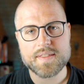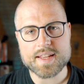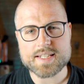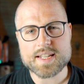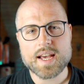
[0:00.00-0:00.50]

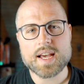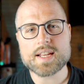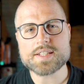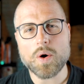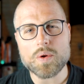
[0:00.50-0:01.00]
This
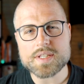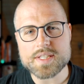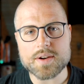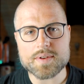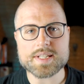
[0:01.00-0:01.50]
is a whole
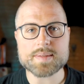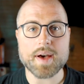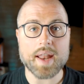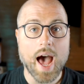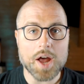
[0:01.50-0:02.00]
series
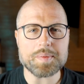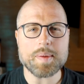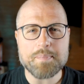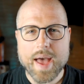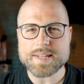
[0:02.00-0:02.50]
about how to be
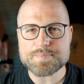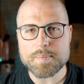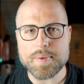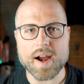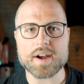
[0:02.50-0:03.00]
best
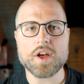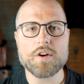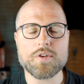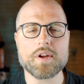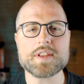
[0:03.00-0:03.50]
prepared
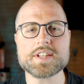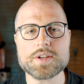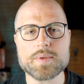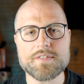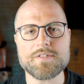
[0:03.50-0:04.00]
for the
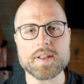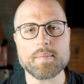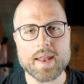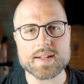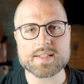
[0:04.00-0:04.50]
DOE
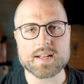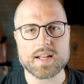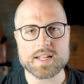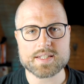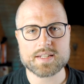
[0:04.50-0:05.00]
fundamentals
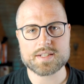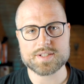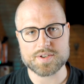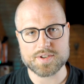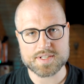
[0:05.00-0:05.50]
class,
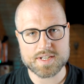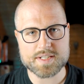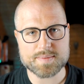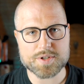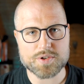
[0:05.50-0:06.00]
so consider
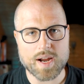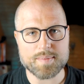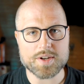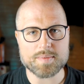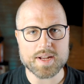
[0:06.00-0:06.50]

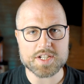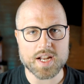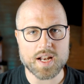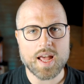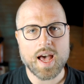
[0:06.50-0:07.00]
subscribing to my
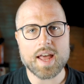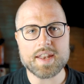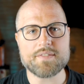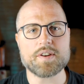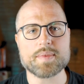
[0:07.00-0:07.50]
channel and
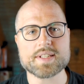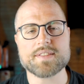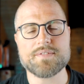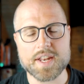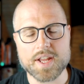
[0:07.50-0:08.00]
never miss
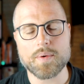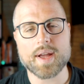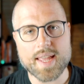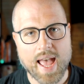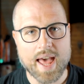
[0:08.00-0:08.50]
a video
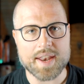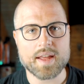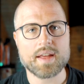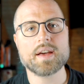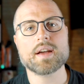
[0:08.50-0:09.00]
again.
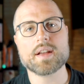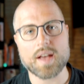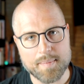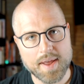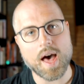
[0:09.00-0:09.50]

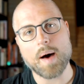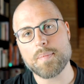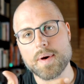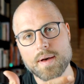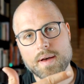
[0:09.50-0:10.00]
Coming up!